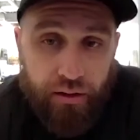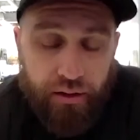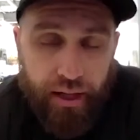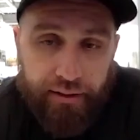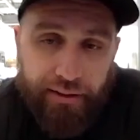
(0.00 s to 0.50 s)

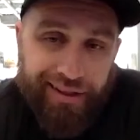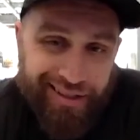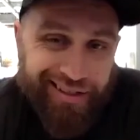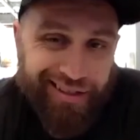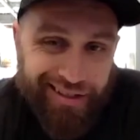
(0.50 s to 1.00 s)
that's a
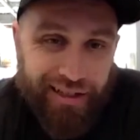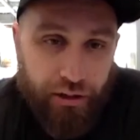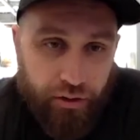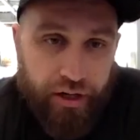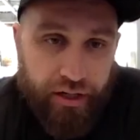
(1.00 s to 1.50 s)

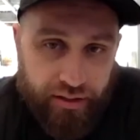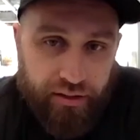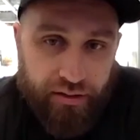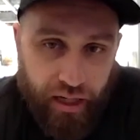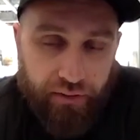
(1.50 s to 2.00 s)
serious
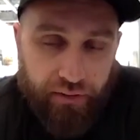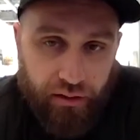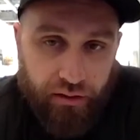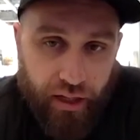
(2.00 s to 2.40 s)
saving.